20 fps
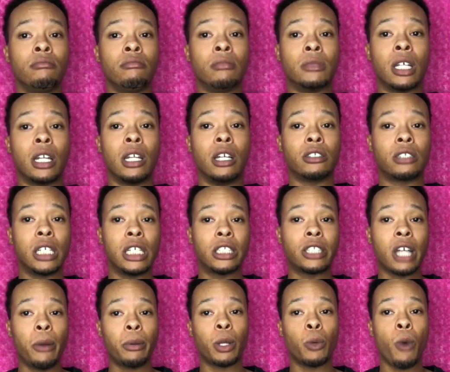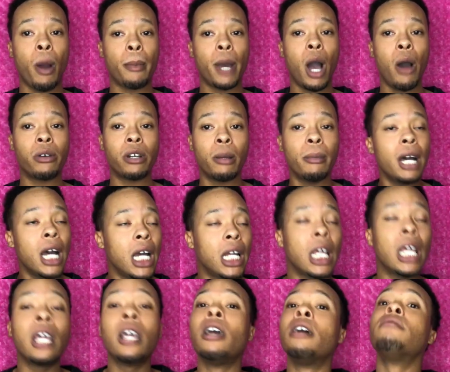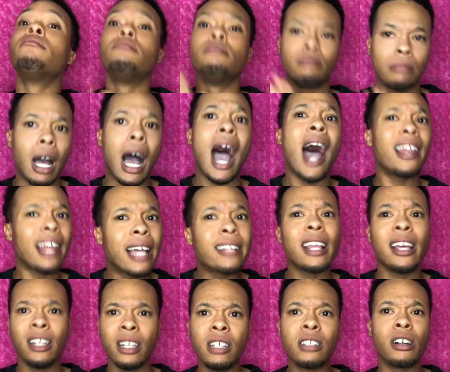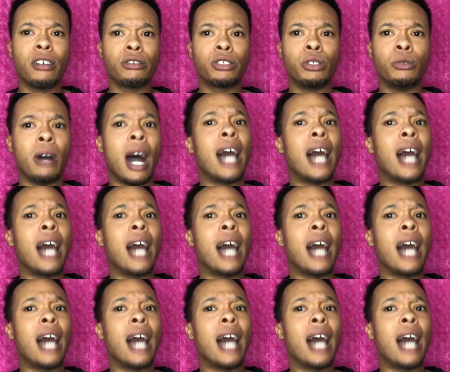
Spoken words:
the little t-shirt with the woman holding the money, I like that look on you.